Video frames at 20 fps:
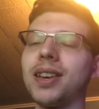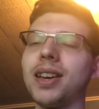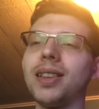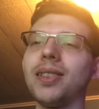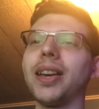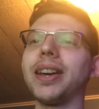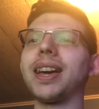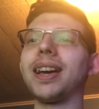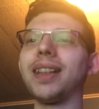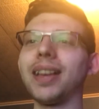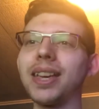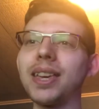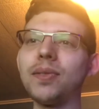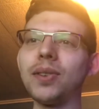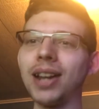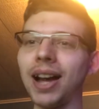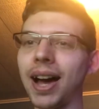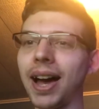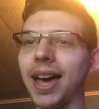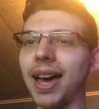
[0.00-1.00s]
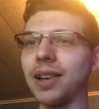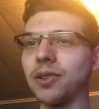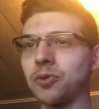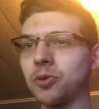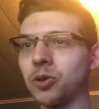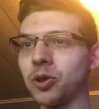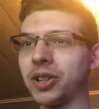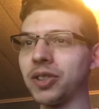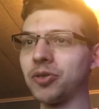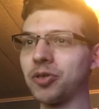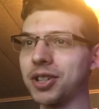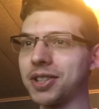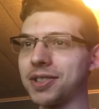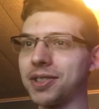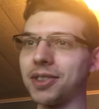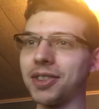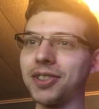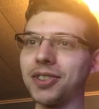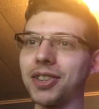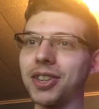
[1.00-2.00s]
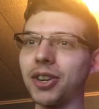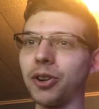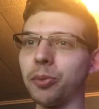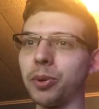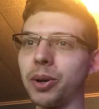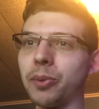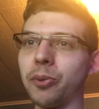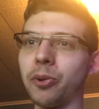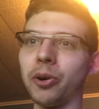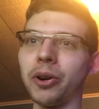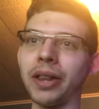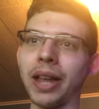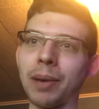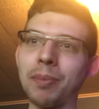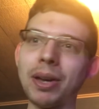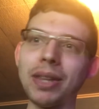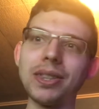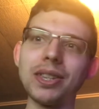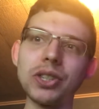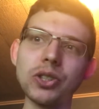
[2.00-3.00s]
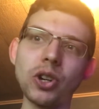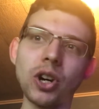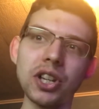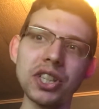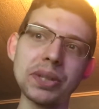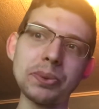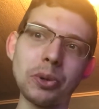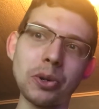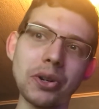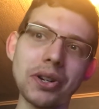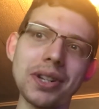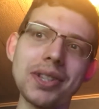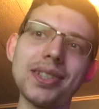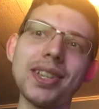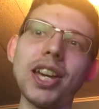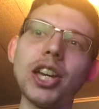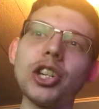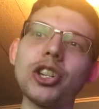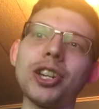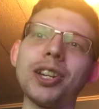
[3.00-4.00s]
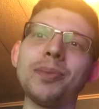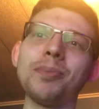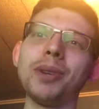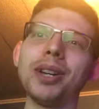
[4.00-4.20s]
Like even I had reason to kill people, and I made this awesome organization.